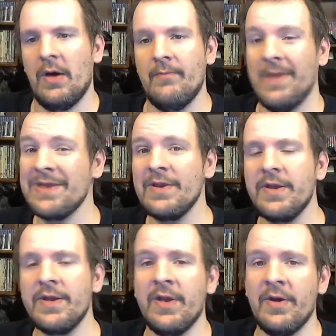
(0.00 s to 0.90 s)

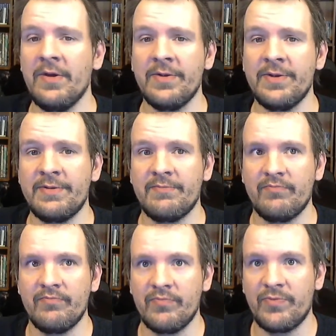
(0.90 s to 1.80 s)
mainly because
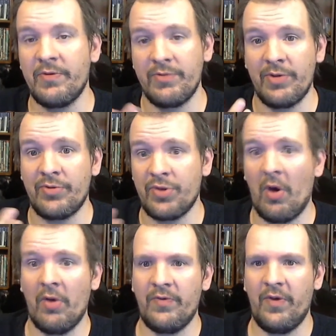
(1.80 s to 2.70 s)
just
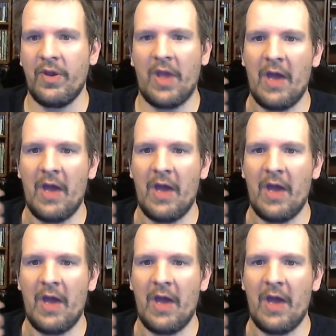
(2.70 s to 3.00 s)
nostalgic.